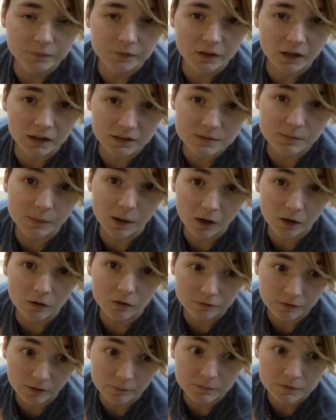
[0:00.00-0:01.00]

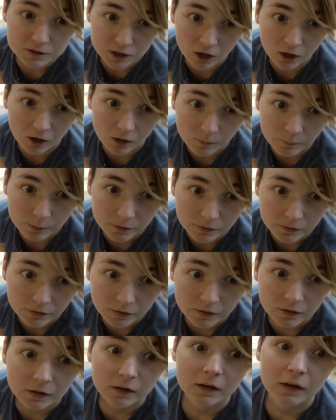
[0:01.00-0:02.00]
tomato from the shop,
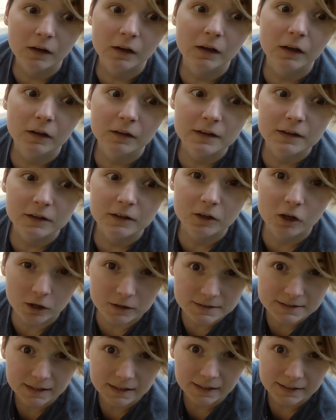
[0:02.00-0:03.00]

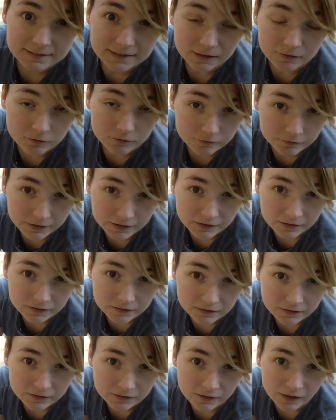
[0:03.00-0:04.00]
cut a slice out of
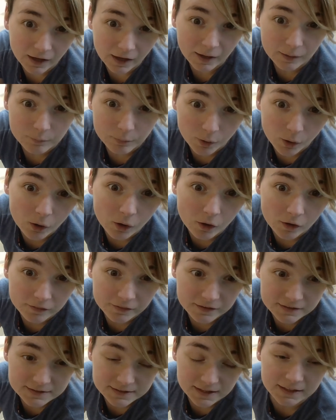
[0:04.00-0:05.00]
it, and put
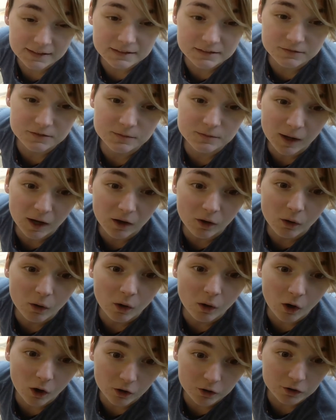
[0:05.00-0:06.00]
the slice of
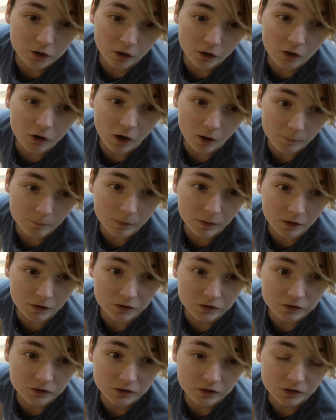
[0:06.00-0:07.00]
tomato on your
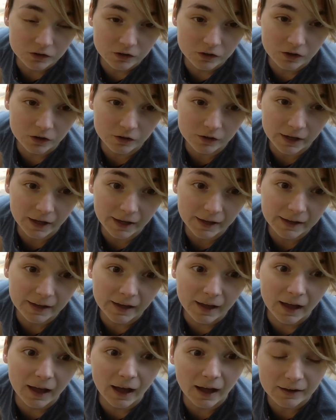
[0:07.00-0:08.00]
compost. Okay,
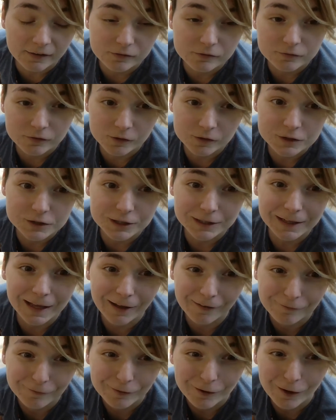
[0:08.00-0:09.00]
I unfortunately
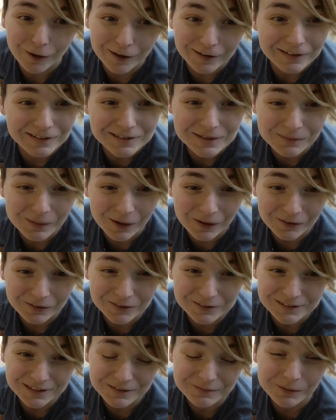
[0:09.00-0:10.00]
haven't got any
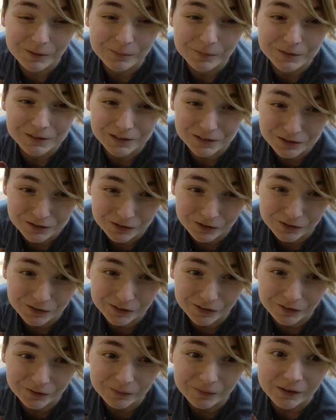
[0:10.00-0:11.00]
tomatoes at the moment to show
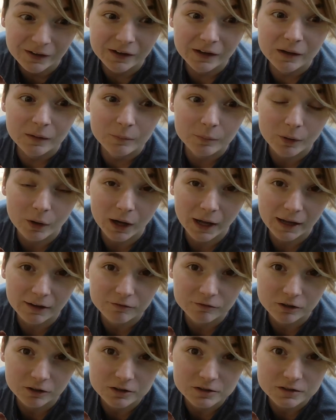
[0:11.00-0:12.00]
you, but I
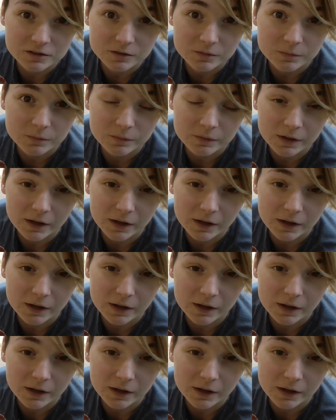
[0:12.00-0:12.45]
have got some